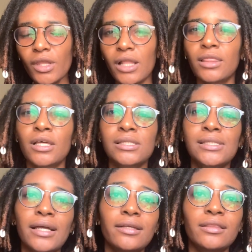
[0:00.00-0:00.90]
The
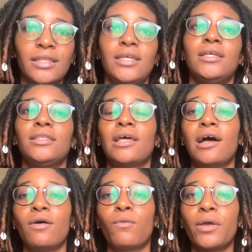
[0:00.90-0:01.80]
second thing
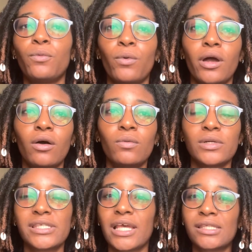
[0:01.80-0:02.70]
that went well
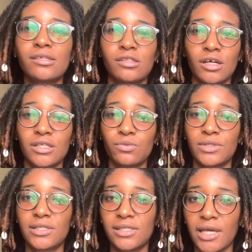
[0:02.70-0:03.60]
was getting started
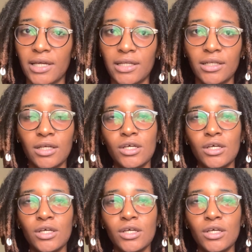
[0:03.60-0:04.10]
with design.